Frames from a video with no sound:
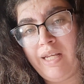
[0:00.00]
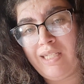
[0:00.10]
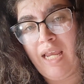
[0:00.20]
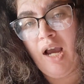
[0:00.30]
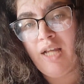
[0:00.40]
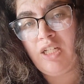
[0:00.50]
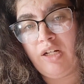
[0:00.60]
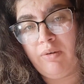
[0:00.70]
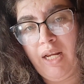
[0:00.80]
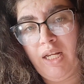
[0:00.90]
is AI
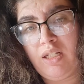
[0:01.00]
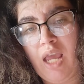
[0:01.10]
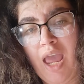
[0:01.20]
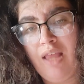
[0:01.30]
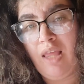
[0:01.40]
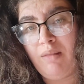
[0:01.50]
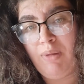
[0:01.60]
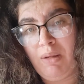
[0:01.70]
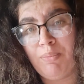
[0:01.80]
generated and then being